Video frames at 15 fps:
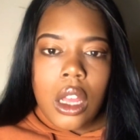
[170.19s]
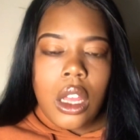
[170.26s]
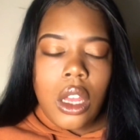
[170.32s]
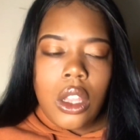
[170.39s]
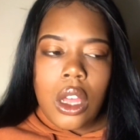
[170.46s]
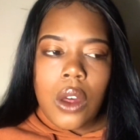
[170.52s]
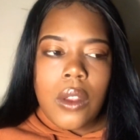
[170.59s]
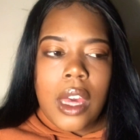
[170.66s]

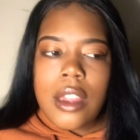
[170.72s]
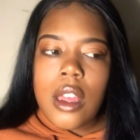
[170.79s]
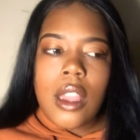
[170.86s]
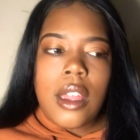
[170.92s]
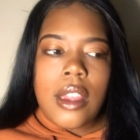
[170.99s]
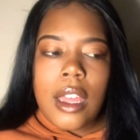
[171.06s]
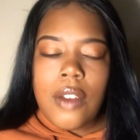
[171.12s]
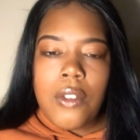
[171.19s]
That's the only
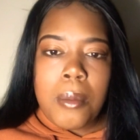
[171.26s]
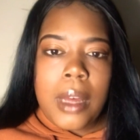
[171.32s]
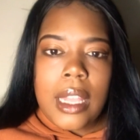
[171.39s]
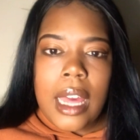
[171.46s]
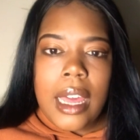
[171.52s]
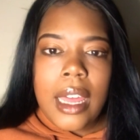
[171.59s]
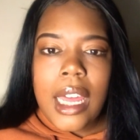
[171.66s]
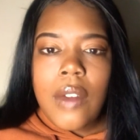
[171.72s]
thing for me.
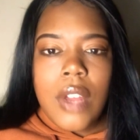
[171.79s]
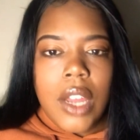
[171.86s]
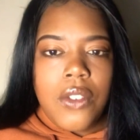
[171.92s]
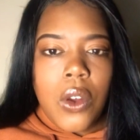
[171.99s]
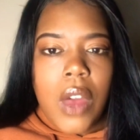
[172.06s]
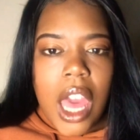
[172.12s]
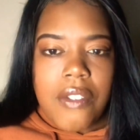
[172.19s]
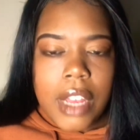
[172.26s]
Like, even if you
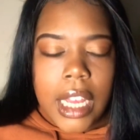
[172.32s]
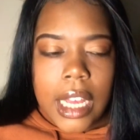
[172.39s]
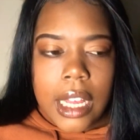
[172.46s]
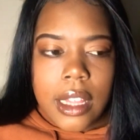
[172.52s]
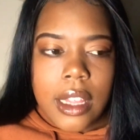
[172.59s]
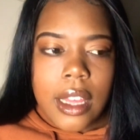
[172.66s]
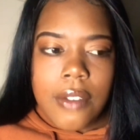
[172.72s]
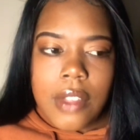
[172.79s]
have
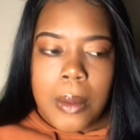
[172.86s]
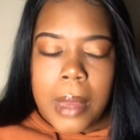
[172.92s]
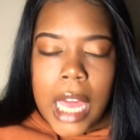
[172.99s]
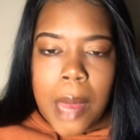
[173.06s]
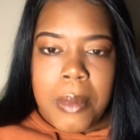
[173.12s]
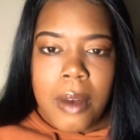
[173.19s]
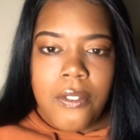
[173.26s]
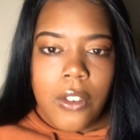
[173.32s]
kids, if something came
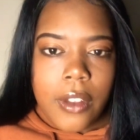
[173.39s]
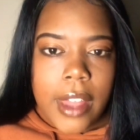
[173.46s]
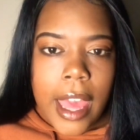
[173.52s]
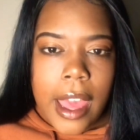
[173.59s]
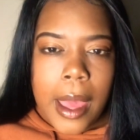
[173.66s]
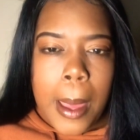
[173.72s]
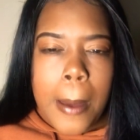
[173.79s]
up for that.